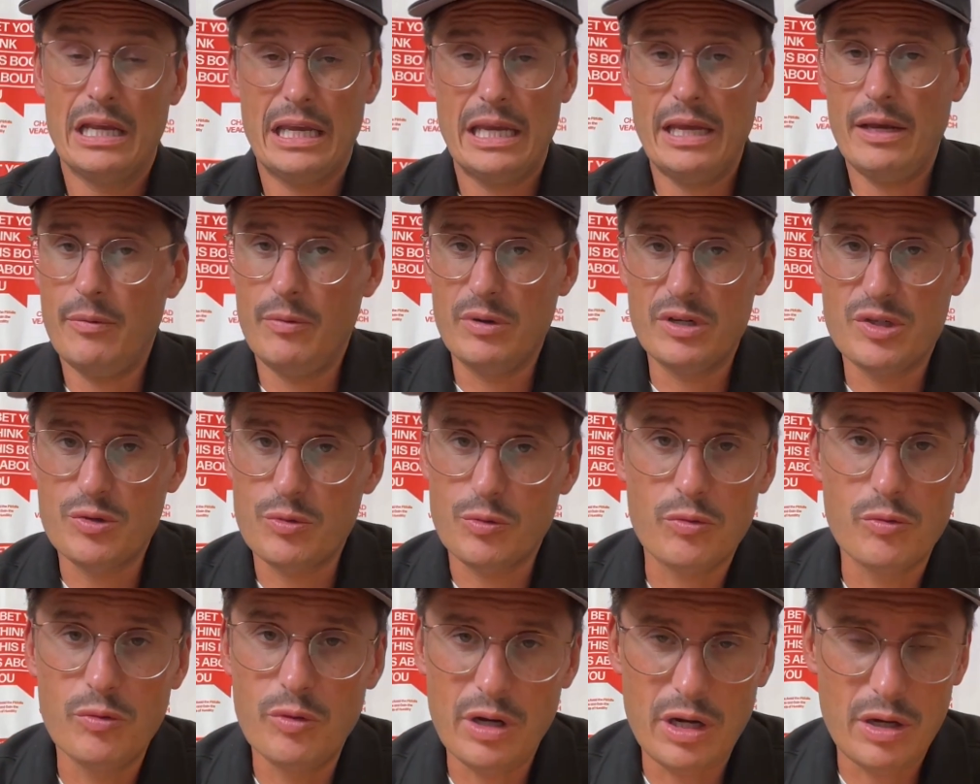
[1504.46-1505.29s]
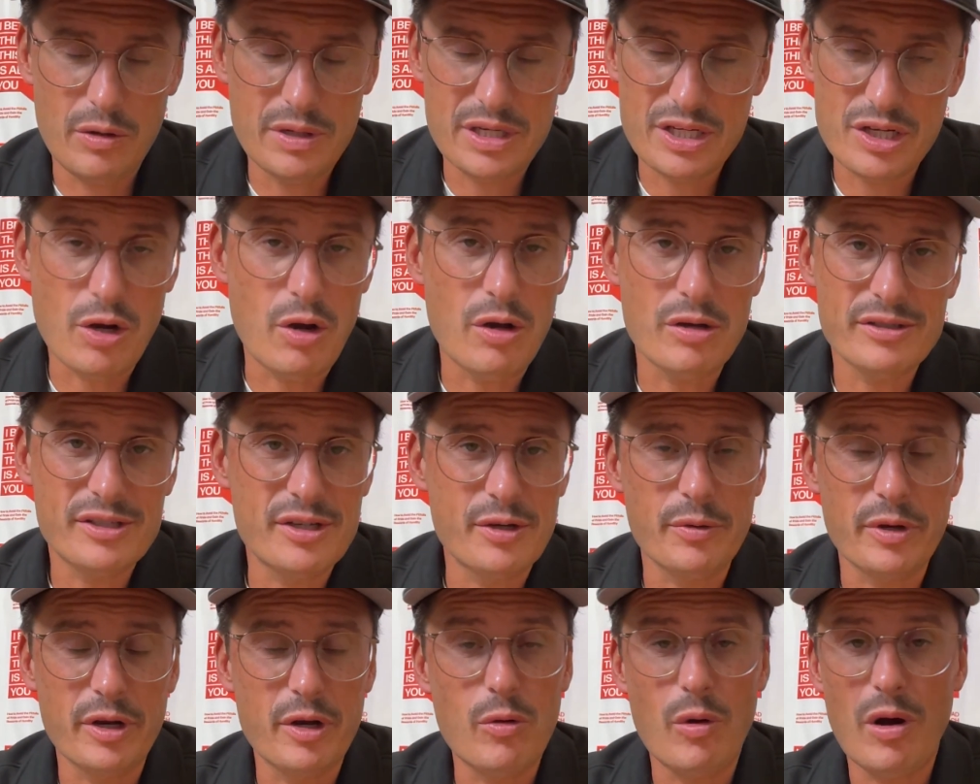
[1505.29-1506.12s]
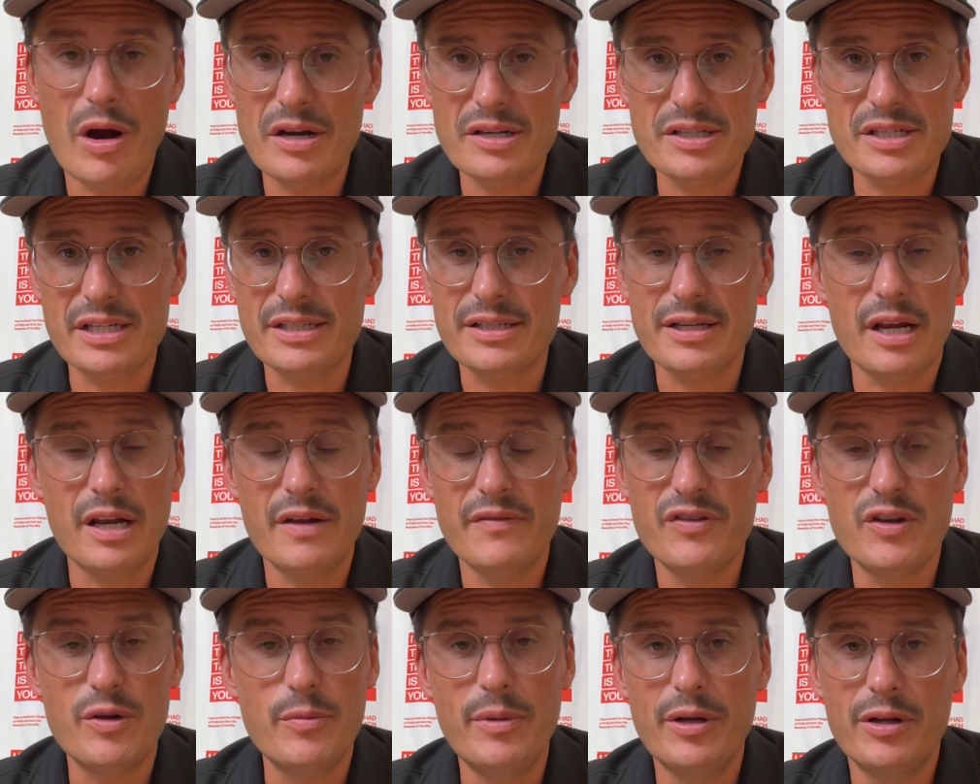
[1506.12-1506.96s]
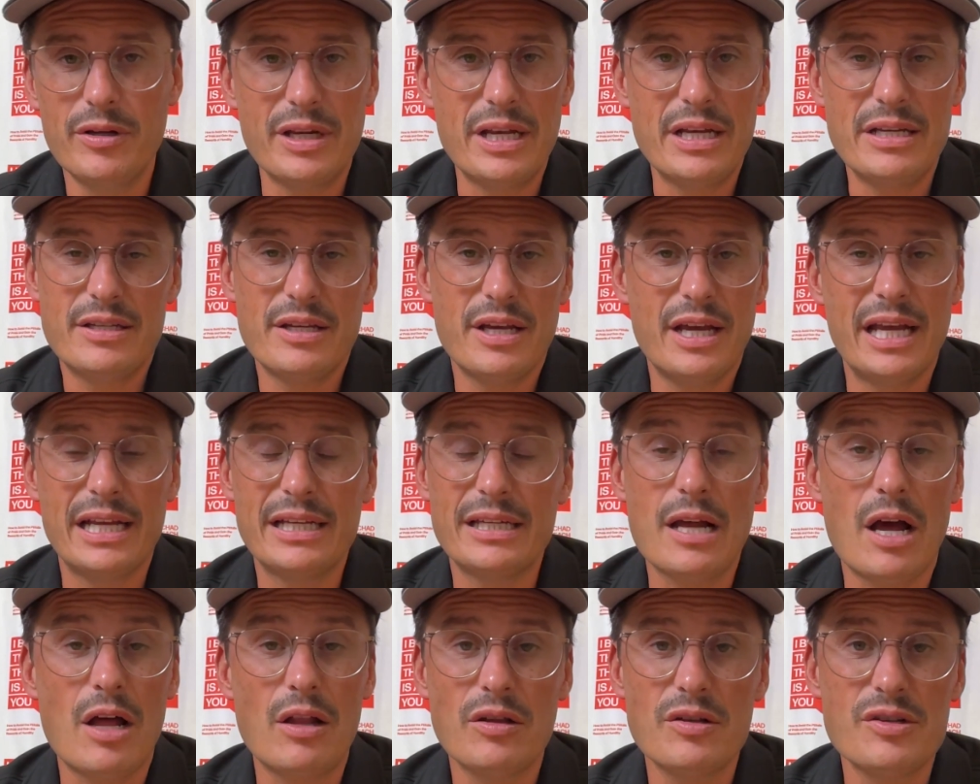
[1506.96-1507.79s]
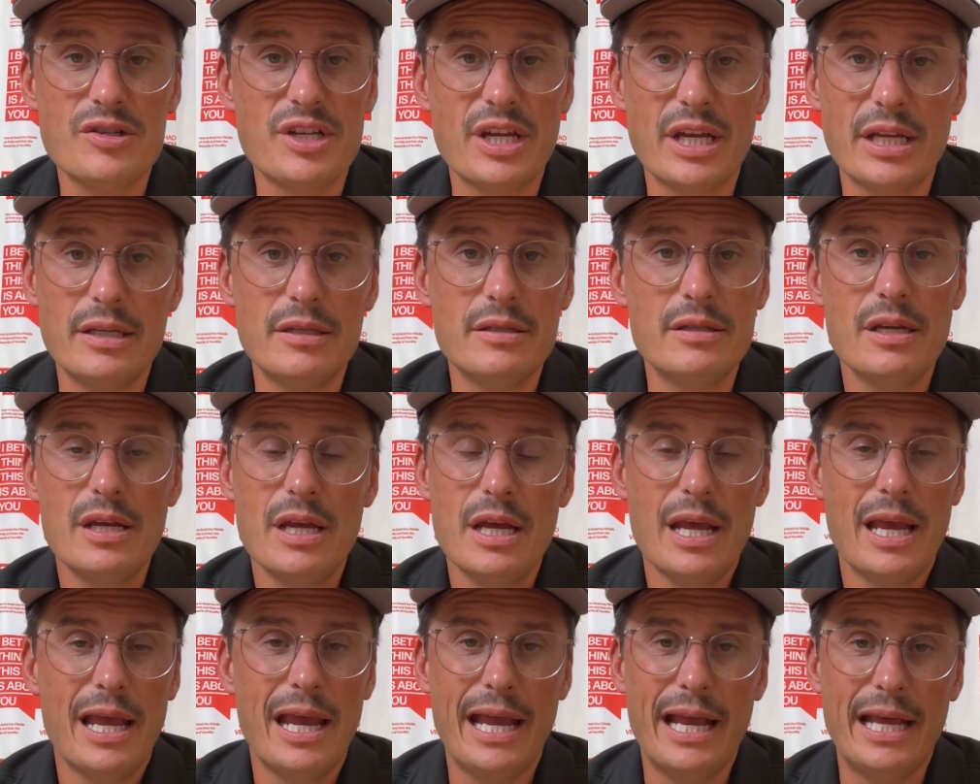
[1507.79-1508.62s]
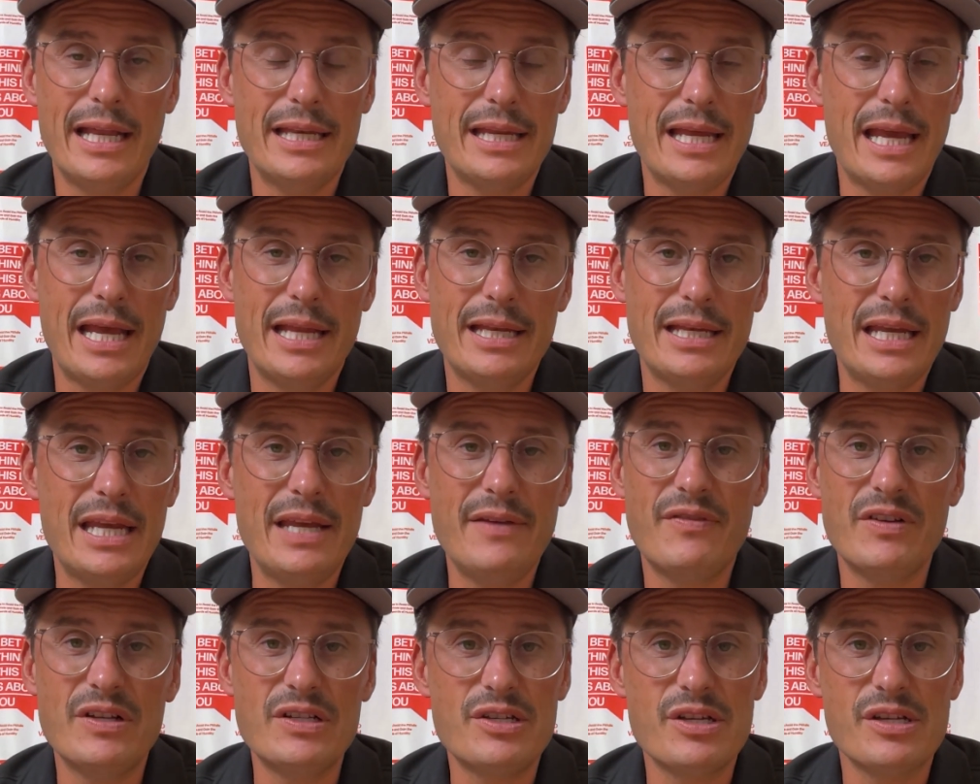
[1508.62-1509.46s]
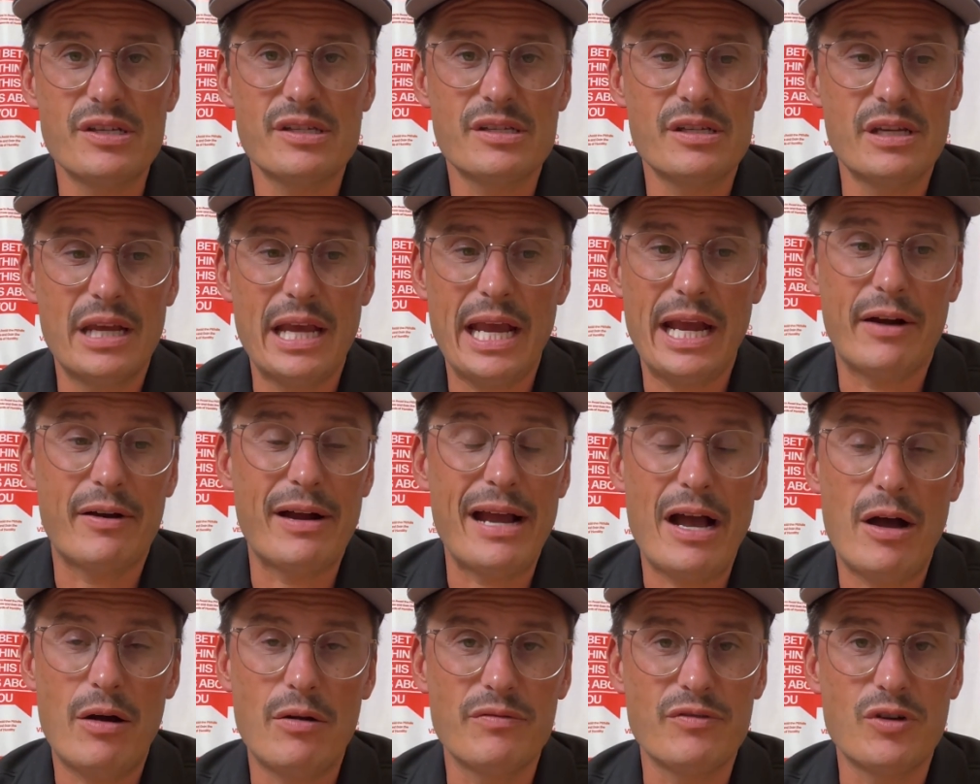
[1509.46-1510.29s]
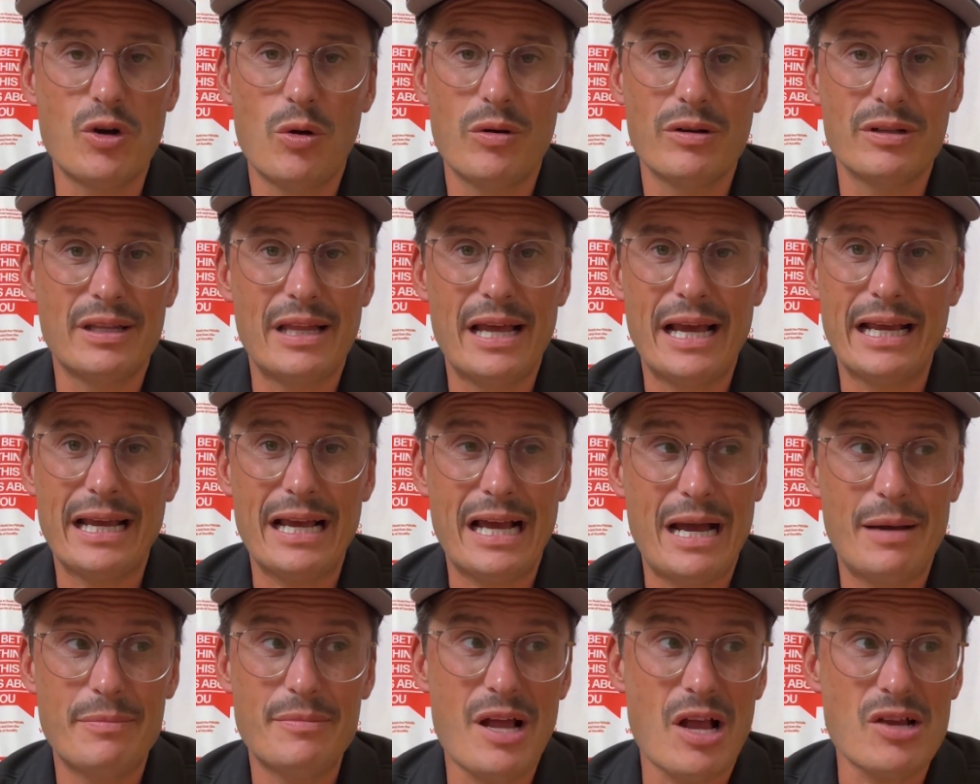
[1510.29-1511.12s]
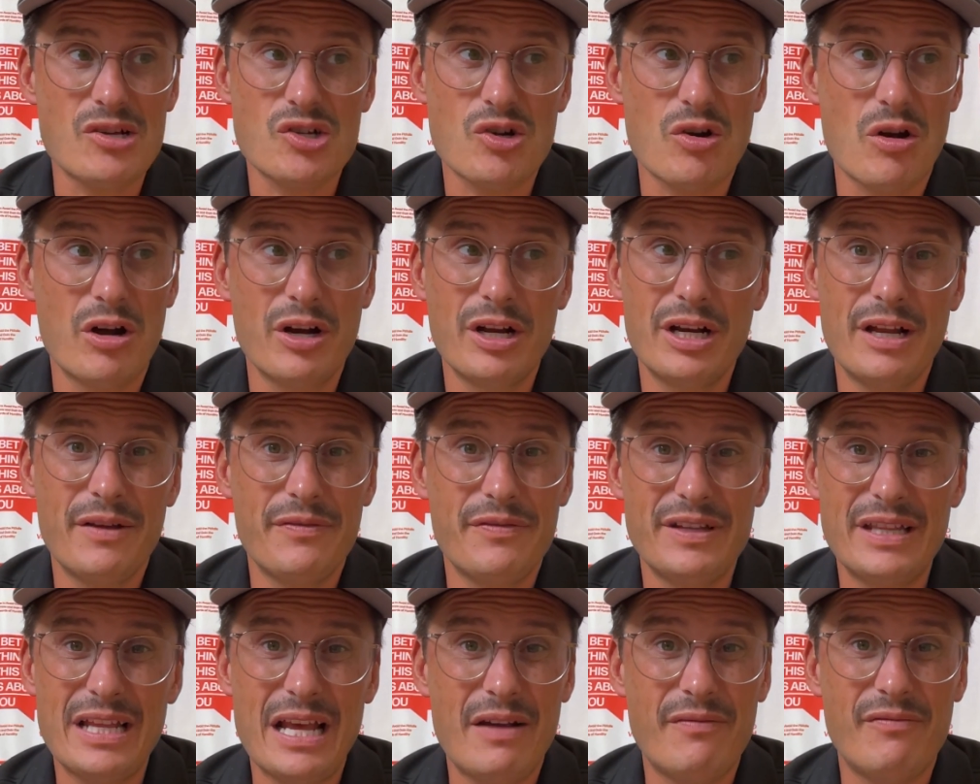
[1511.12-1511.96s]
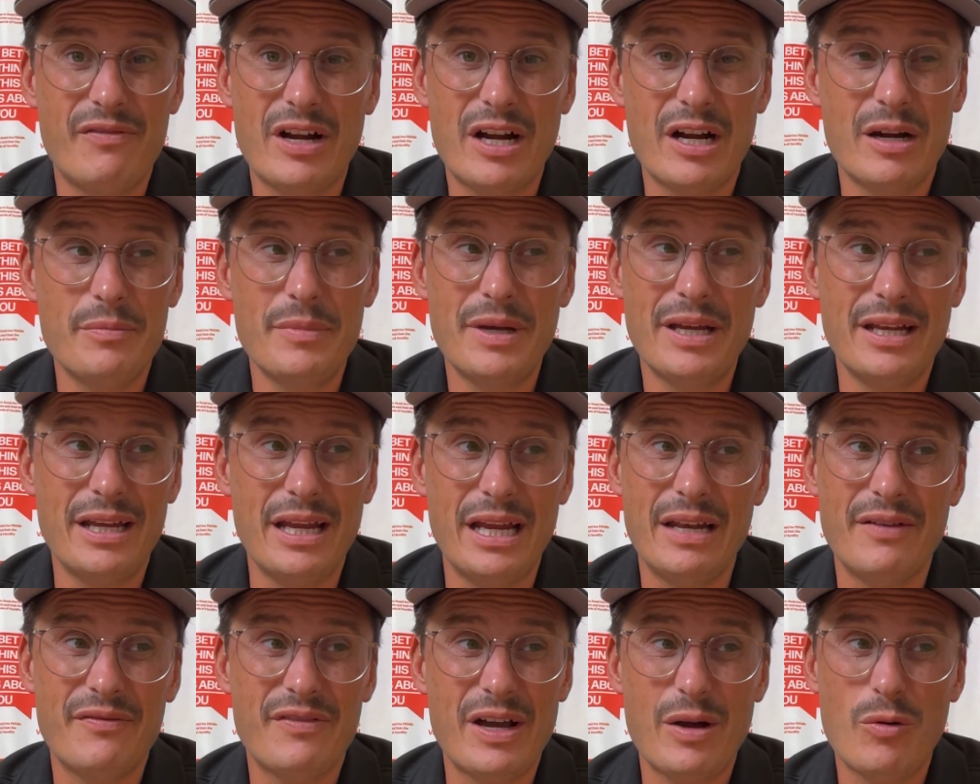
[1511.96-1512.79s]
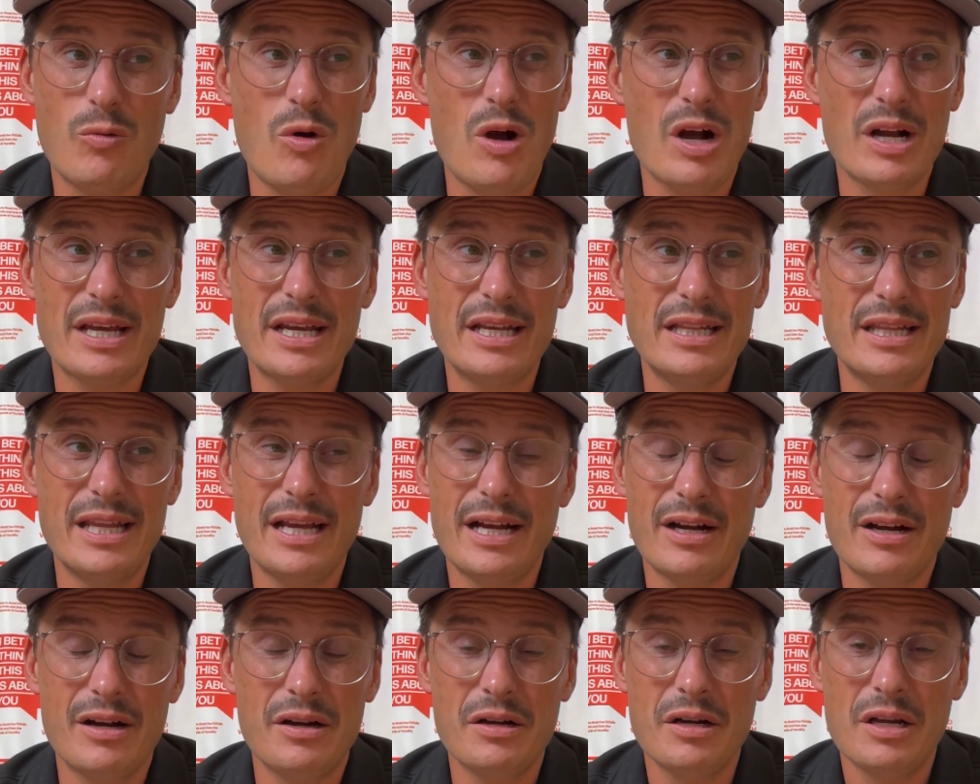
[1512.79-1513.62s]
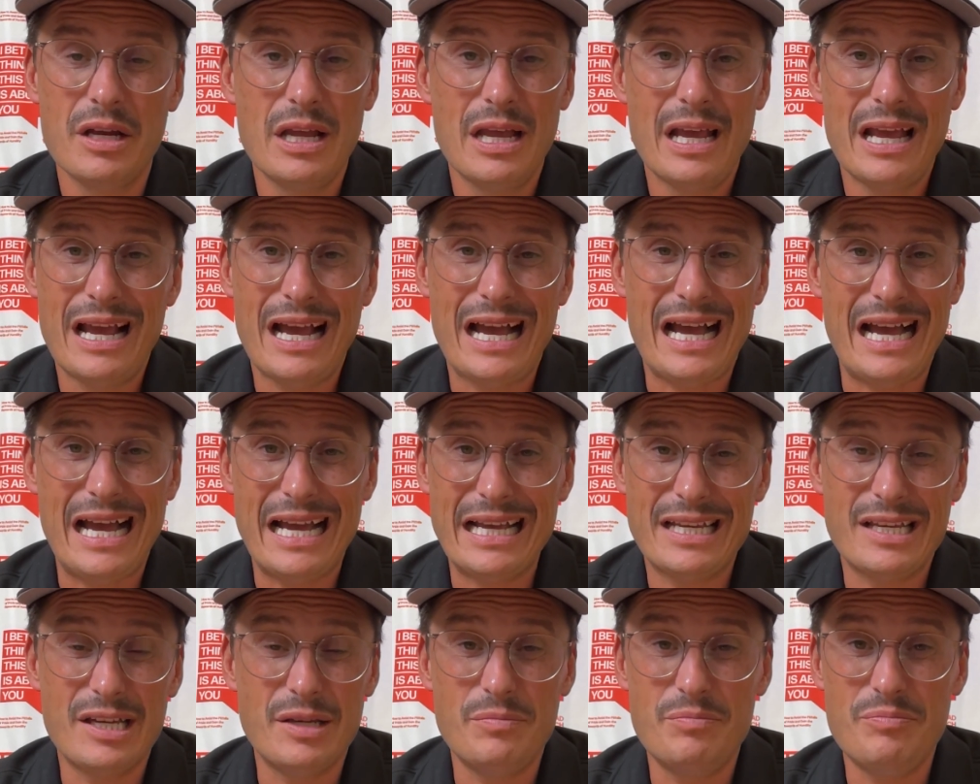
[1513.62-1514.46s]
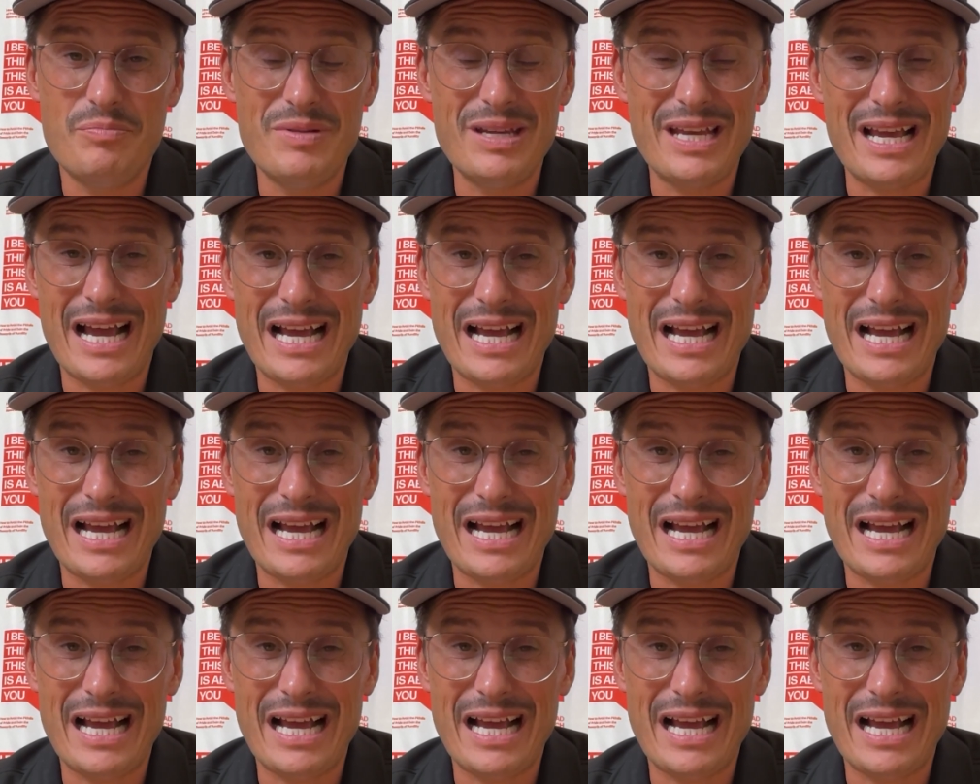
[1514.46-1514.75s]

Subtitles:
Yeah, which also requires a ton of humility to acknowledge and even just air out, going like, I'm not strong enough in that environment, and if I walk in there, I could